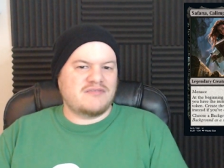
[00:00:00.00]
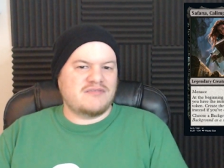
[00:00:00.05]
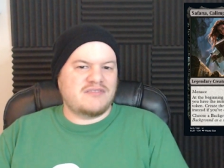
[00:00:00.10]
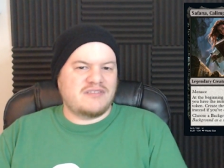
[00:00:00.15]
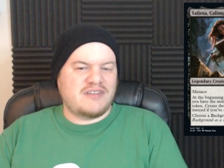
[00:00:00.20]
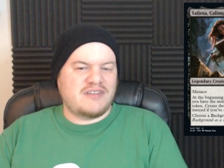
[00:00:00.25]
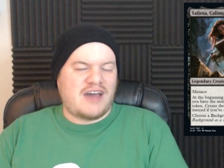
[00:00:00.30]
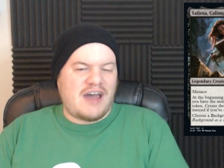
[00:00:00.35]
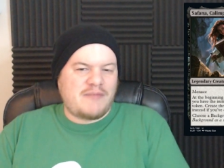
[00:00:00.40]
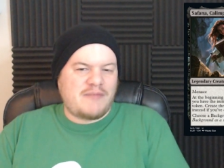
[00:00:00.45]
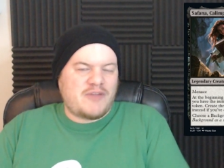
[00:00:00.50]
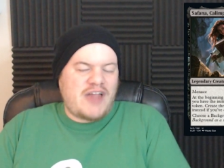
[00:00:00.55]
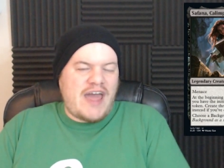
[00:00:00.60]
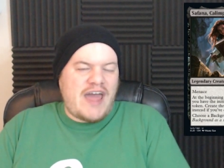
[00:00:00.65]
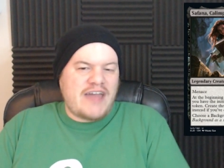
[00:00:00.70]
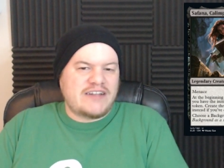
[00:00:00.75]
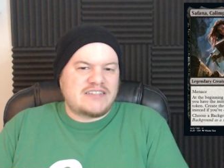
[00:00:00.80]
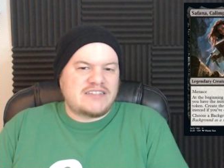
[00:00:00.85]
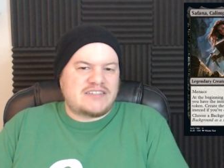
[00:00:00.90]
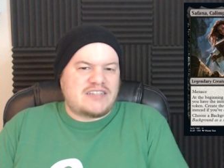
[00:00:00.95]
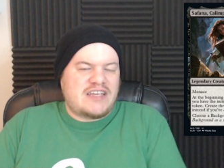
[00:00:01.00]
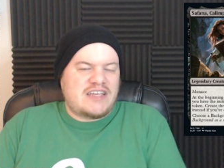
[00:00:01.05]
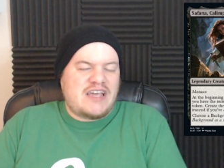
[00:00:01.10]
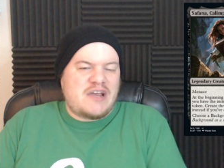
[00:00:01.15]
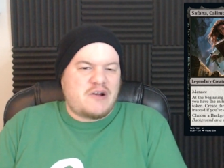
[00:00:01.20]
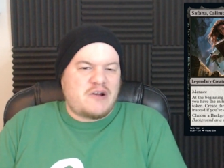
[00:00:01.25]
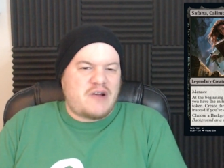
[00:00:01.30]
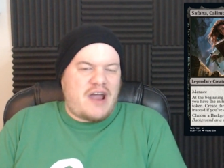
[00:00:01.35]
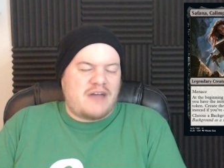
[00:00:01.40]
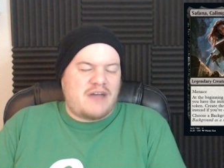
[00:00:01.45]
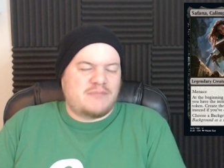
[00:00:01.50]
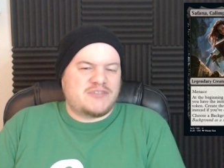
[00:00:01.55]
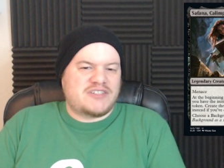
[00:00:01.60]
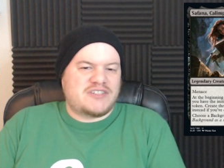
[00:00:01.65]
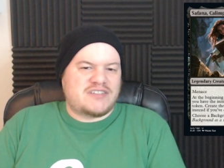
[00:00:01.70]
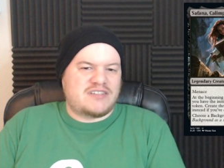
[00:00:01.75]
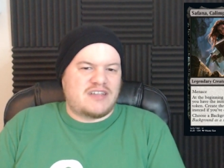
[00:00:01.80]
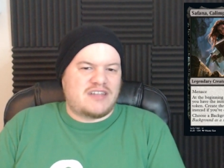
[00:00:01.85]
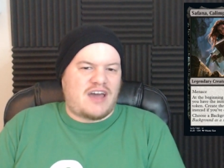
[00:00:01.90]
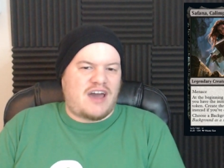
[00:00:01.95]
I'm glad it's here, I'm
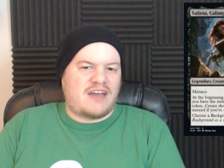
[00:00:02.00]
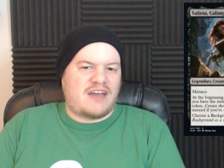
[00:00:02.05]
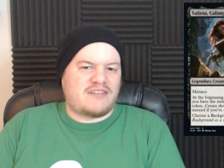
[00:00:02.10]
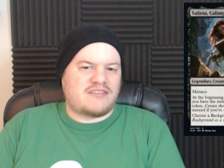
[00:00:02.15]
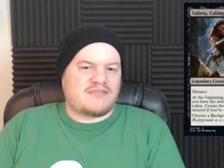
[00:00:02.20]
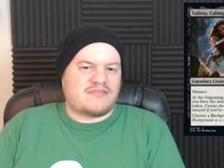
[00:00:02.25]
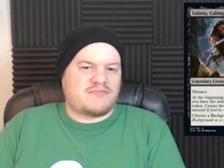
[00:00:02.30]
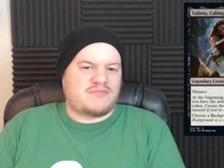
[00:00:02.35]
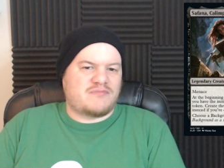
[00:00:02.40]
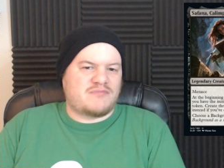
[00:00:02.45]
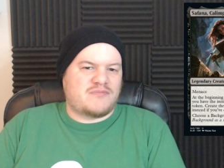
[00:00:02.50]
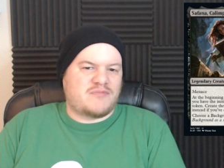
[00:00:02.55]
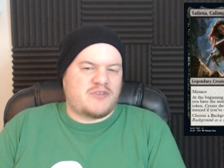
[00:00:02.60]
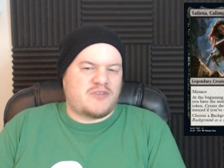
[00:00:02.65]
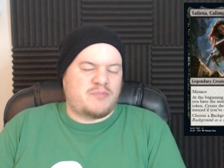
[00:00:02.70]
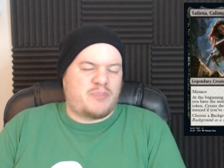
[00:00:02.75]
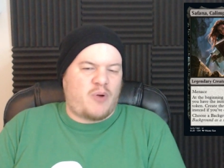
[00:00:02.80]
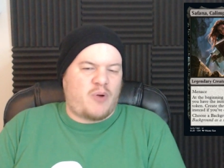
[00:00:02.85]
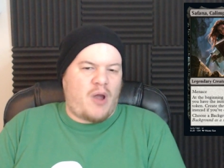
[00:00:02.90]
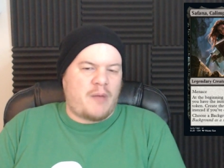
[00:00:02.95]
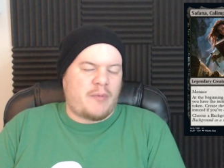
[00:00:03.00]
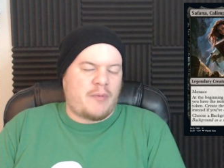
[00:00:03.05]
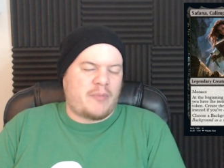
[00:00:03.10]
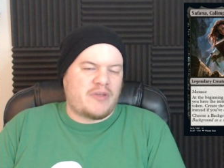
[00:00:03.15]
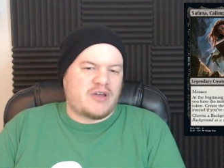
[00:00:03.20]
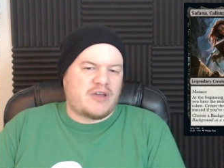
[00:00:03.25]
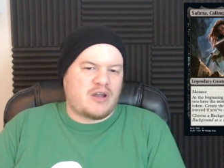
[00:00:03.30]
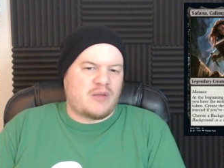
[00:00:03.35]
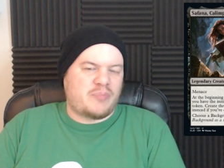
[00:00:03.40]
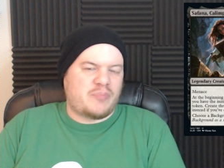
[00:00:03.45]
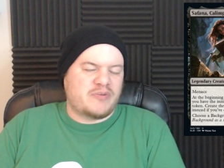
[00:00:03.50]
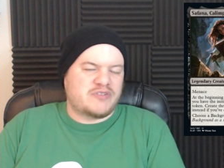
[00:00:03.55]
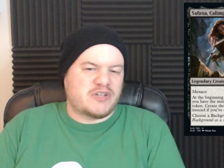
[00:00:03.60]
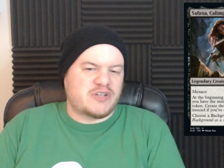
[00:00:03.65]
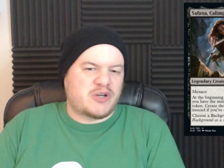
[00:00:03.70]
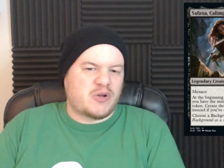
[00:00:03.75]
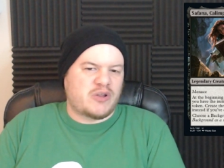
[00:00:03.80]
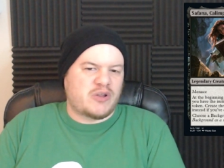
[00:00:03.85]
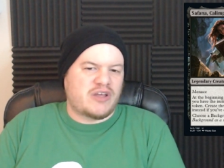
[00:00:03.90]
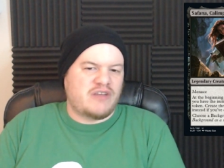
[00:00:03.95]
just not probably going to
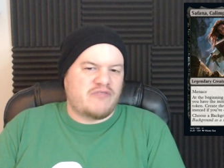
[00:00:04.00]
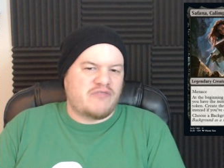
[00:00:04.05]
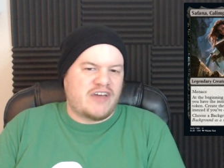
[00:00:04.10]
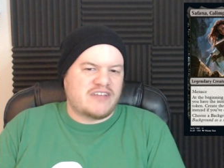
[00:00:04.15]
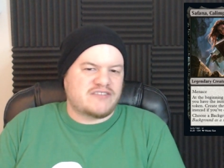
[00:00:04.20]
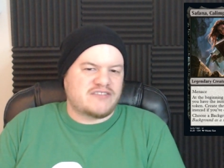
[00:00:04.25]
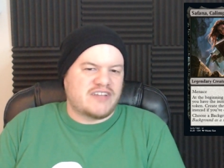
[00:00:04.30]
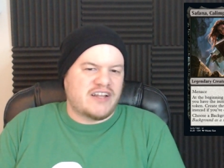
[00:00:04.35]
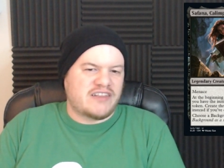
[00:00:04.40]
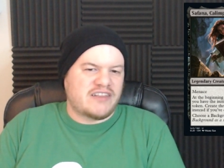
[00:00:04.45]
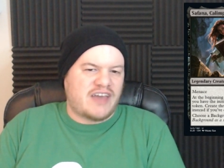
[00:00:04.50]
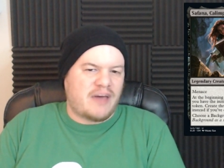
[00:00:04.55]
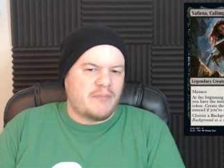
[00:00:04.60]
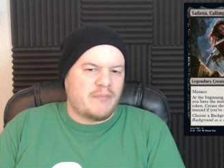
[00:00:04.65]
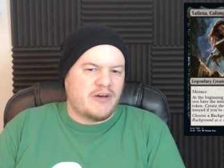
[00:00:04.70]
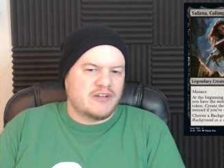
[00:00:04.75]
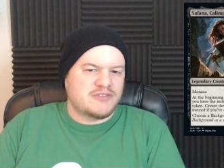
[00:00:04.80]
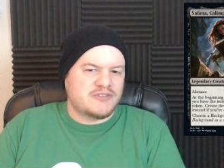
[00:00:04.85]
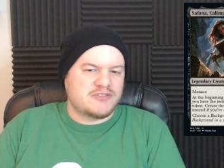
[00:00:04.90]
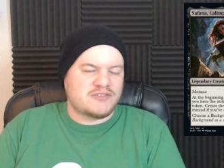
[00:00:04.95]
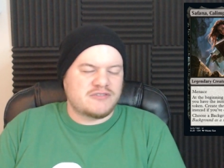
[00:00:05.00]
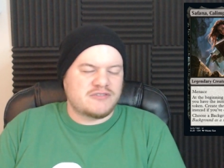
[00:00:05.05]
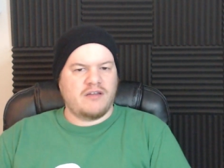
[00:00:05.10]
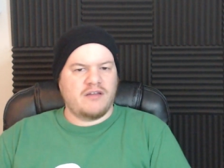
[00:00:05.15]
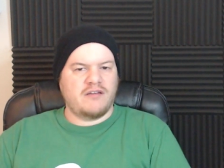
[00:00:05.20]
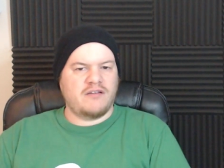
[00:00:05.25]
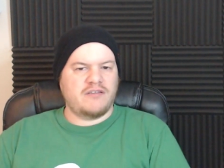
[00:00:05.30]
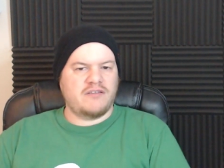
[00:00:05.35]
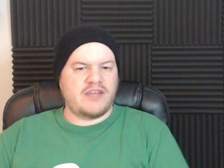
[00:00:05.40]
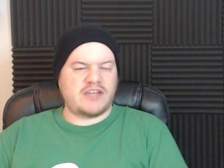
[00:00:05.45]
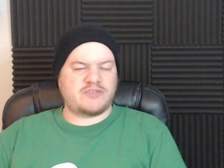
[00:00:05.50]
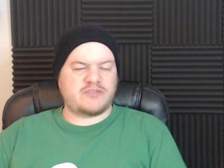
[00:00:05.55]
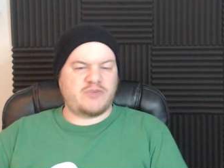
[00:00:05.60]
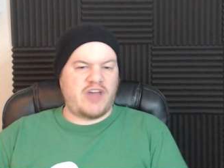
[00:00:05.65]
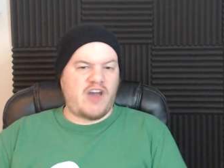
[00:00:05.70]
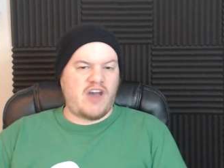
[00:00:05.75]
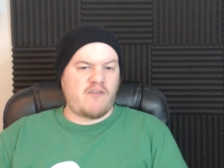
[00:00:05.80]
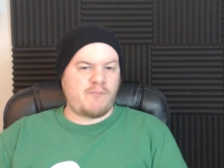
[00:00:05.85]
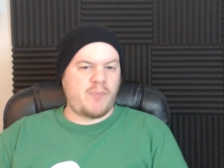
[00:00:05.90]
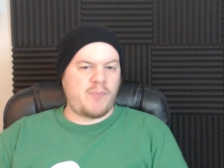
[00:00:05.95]
particularly invest in it that much. Next we
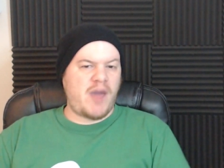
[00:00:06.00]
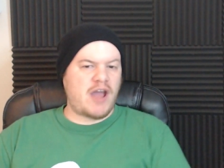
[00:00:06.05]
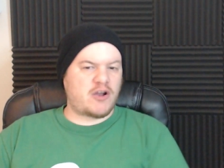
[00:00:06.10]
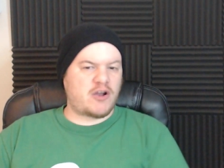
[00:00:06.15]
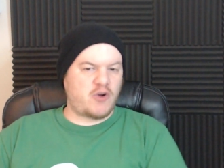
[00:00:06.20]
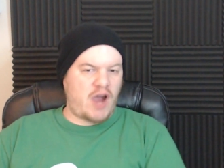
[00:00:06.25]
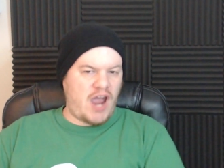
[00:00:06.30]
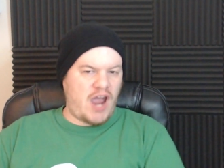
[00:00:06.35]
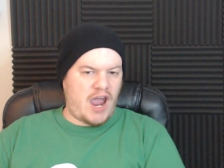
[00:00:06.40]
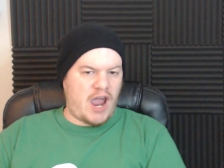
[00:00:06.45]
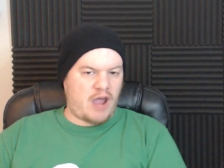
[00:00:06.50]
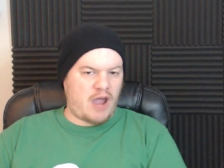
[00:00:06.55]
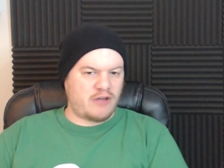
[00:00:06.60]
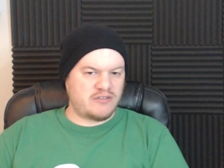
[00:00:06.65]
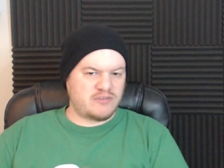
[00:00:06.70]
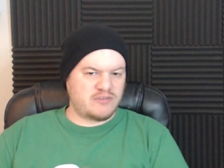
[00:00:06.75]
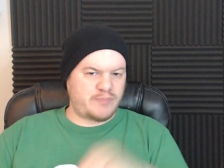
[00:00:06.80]
have backgrounds!